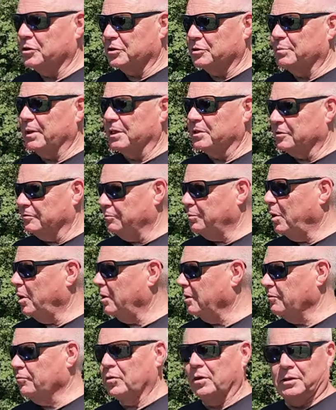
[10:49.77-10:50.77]
expensive
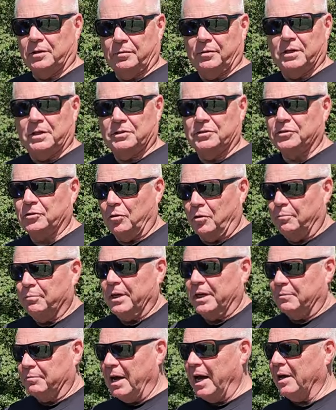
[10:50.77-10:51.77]
part of one of these, so a
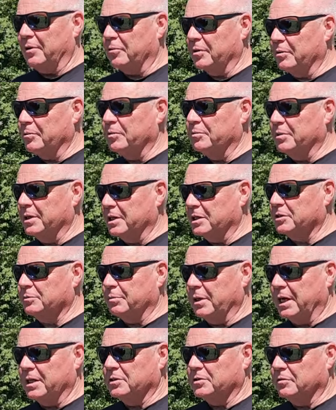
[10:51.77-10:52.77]
big battery would be
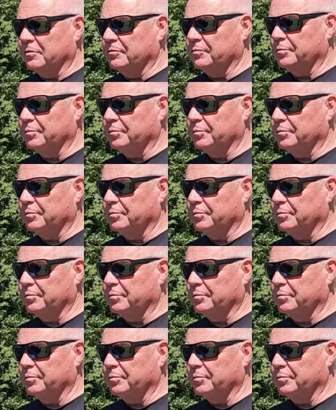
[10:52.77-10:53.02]
expensive.